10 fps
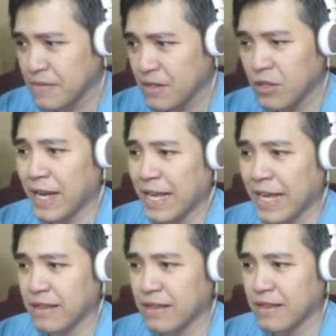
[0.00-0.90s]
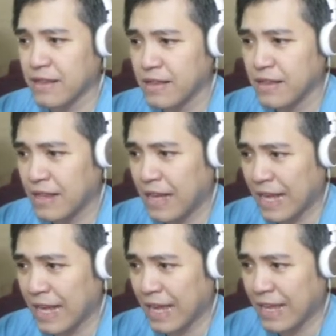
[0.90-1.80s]
No, I can't.
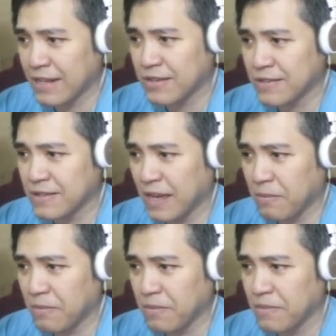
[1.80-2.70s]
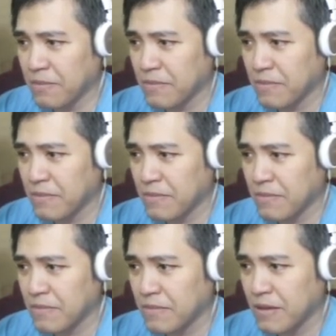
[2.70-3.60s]
I can't just escape.
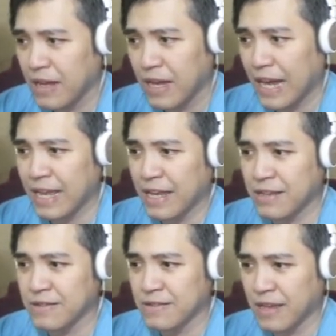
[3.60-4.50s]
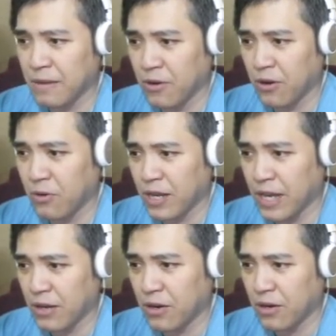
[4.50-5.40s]
I can't just escape.
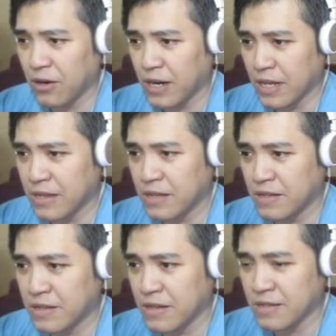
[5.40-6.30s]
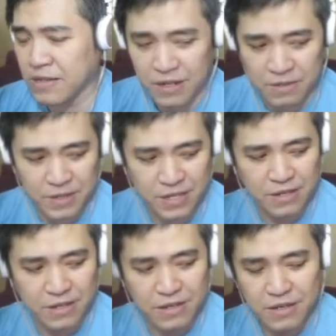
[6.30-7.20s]
Okay, all right. This is gonna be.
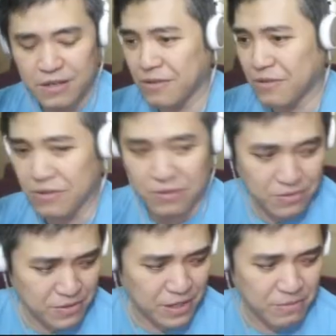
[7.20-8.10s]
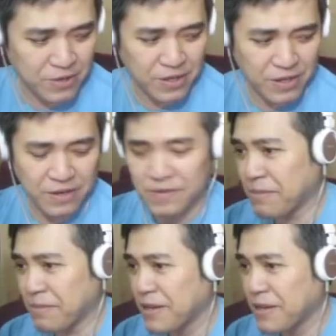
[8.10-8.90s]
Oh, I'm running out of time.